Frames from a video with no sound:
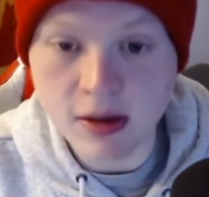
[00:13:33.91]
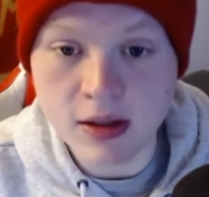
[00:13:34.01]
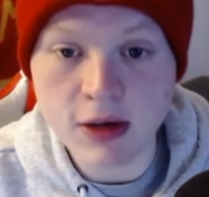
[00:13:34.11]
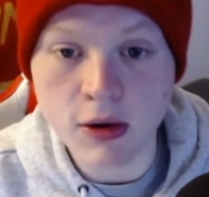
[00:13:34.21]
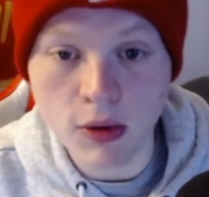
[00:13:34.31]

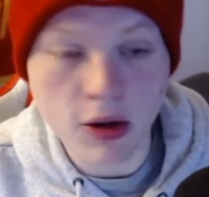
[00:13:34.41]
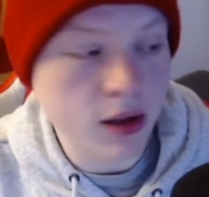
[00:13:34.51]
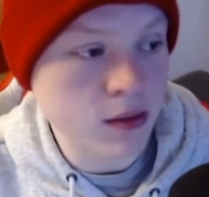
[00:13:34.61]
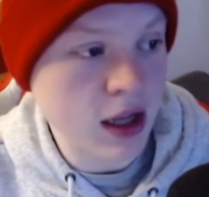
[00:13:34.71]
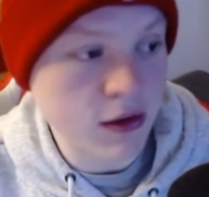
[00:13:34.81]
Darrell
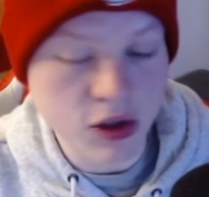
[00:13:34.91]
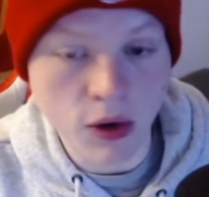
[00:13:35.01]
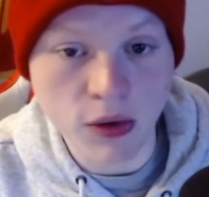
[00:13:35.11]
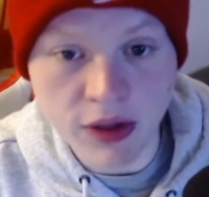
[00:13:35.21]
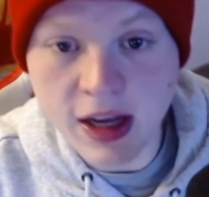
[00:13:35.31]
Williams have
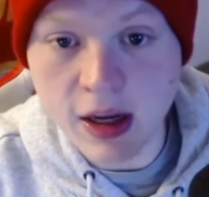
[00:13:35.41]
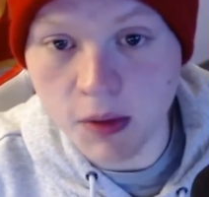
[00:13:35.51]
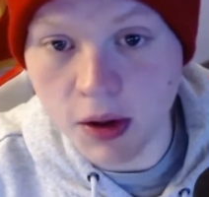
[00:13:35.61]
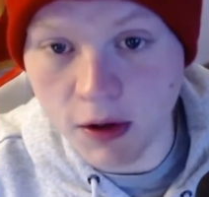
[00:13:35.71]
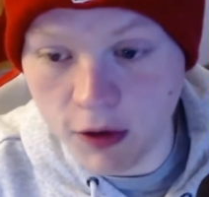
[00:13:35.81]
shown that they can
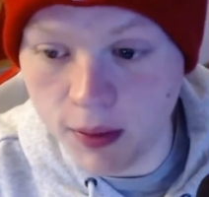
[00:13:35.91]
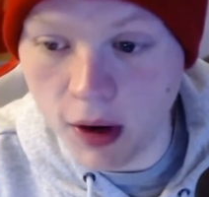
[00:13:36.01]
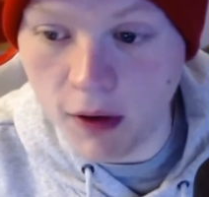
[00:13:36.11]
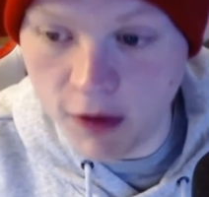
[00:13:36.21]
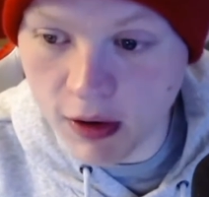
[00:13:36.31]
run the
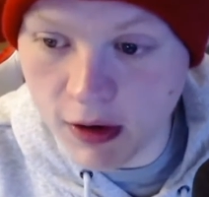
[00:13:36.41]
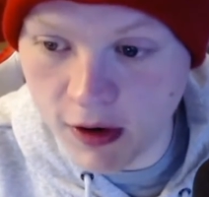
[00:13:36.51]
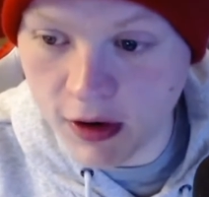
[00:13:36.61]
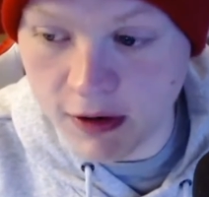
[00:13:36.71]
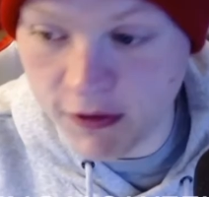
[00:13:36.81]
football very,
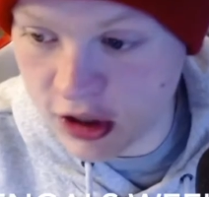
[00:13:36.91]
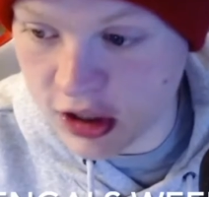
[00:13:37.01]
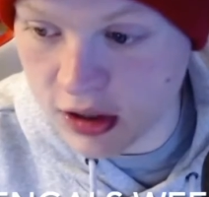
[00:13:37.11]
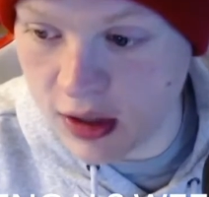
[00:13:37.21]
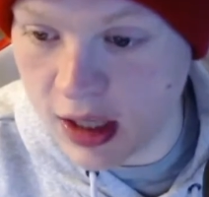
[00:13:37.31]
very
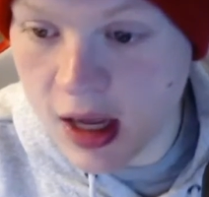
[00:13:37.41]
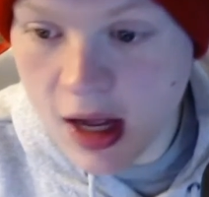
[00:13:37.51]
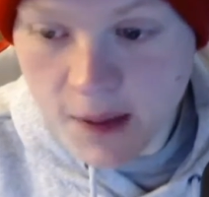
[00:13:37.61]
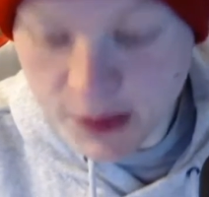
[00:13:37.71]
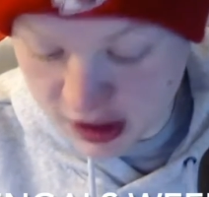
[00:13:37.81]
efficiently,
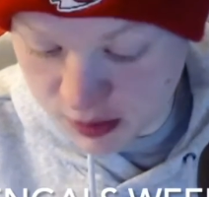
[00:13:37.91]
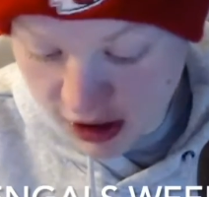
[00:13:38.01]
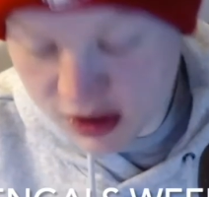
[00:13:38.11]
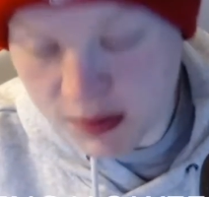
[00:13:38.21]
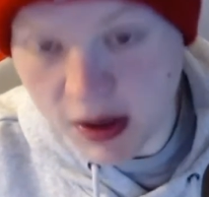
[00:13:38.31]

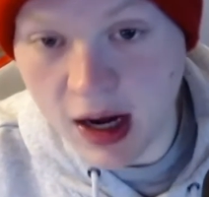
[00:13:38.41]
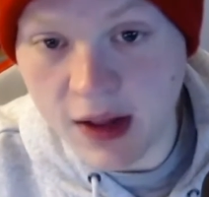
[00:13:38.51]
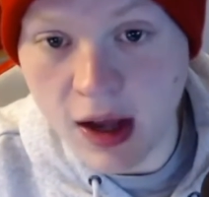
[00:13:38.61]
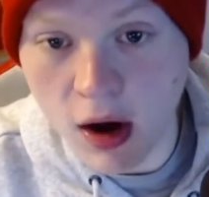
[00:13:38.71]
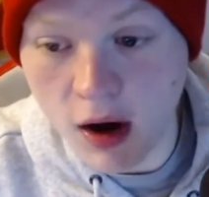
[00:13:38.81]
especially
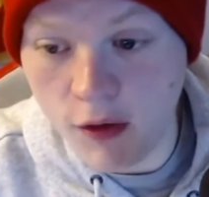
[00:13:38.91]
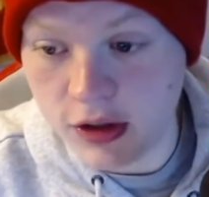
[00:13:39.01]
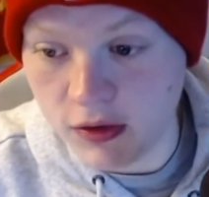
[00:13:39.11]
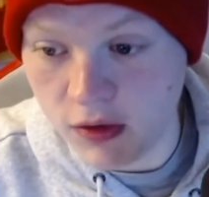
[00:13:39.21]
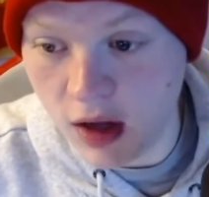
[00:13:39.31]
behind that
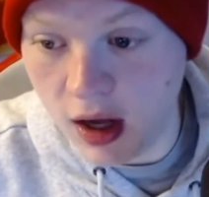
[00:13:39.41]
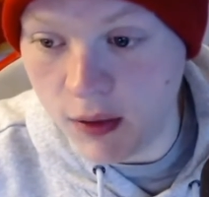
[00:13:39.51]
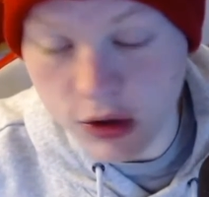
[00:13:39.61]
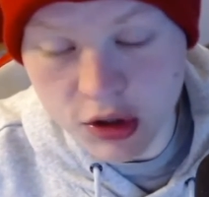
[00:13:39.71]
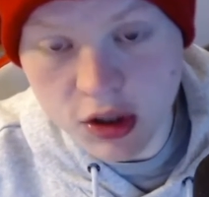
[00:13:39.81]
offensive
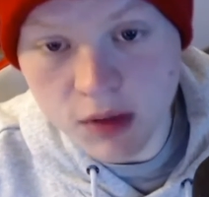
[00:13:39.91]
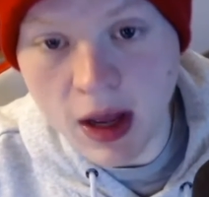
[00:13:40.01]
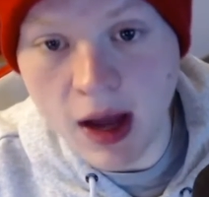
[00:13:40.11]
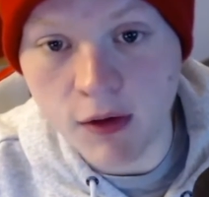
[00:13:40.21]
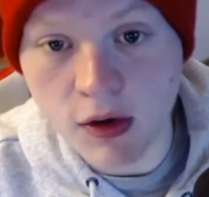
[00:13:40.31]
line, which should
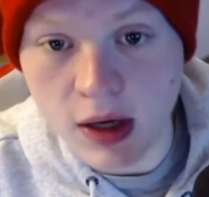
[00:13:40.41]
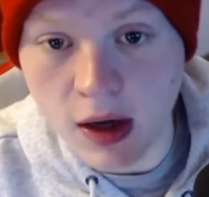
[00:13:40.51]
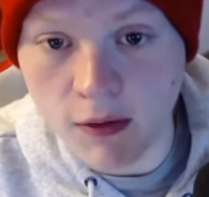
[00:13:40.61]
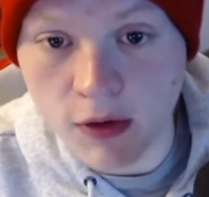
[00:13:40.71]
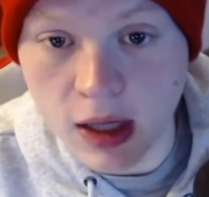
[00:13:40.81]
have Creed
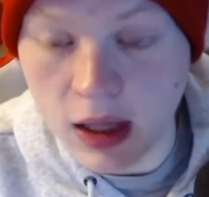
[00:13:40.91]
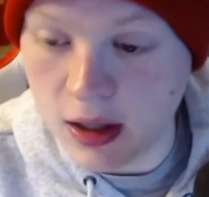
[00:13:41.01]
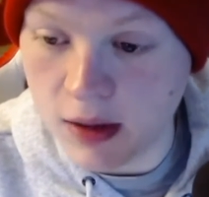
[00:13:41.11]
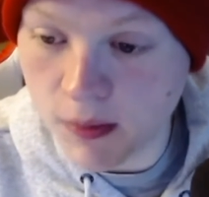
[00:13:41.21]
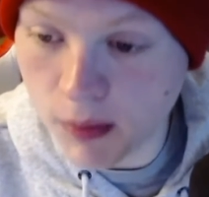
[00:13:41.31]
Humphrey in
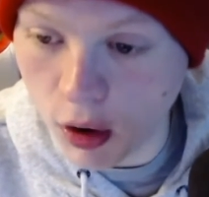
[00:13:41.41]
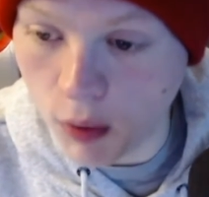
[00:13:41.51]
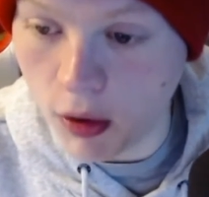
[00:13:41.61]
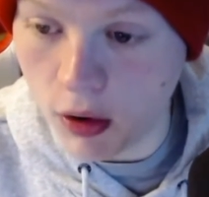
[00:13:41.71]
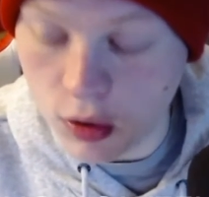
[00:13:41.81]
the Pro
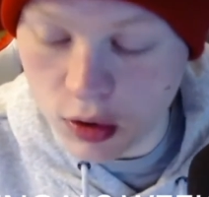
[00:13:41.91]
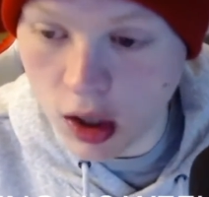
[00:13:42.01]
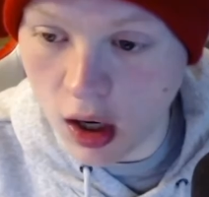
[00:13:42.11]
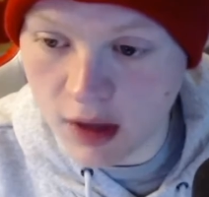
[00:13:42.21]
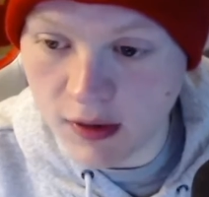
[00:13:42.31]
Bowl, who's
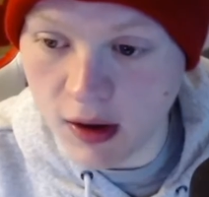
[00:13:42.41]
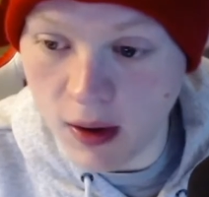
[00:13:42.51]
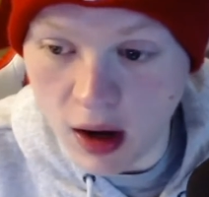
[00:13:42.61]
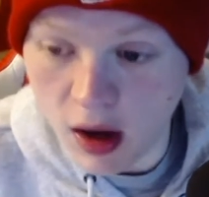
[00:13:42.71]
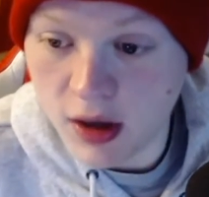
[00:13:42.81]

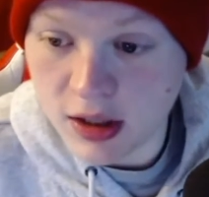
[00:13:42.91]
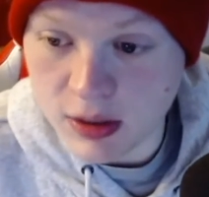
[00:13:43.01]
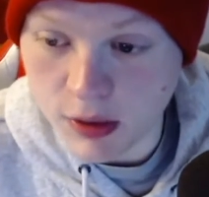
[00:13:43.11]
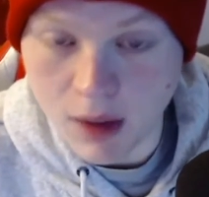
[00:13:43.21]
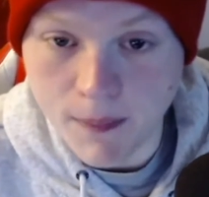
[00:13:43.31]

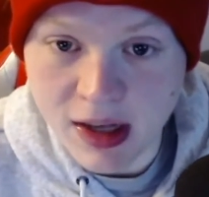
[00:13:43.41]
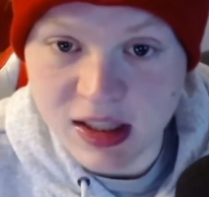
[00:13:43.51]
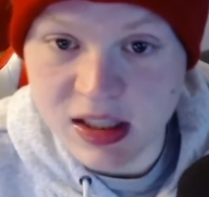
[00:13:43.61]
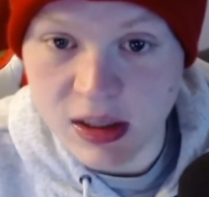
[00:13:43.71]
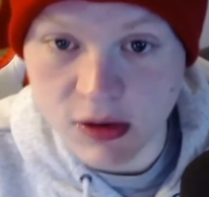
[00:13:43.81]
honestly one of the
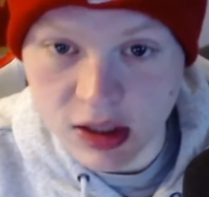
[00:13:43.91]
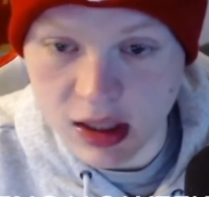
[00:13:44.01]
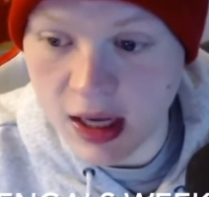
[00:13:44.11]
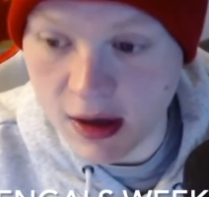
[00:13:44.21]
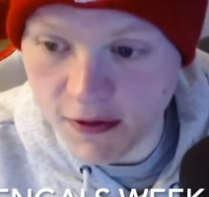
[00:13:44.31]
best centers in
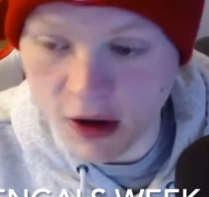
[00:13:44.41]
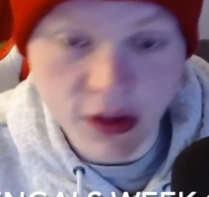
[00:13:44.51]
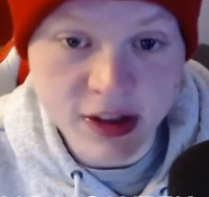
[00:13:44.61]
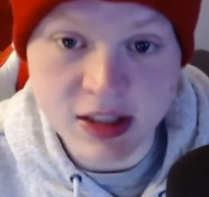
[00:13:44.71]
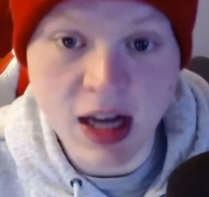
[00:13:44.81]
the NFL
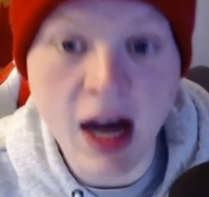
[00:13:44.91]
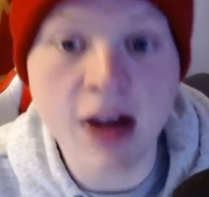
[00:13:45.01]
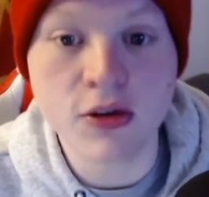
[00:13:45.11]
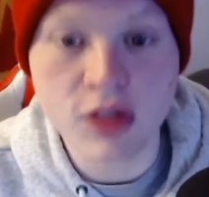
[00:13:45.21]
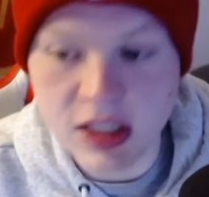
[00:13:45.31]
this
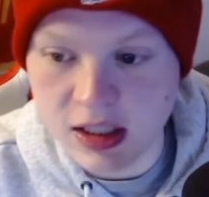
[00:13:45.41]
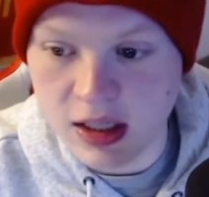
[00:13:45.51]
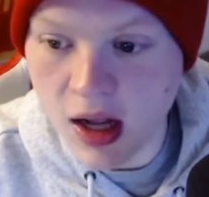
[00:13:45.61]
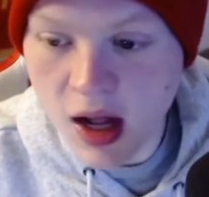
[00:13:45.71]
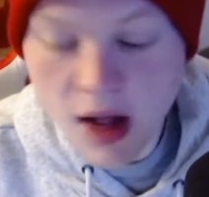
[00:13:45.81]
entire
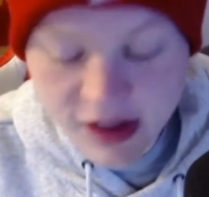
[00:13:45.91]
season.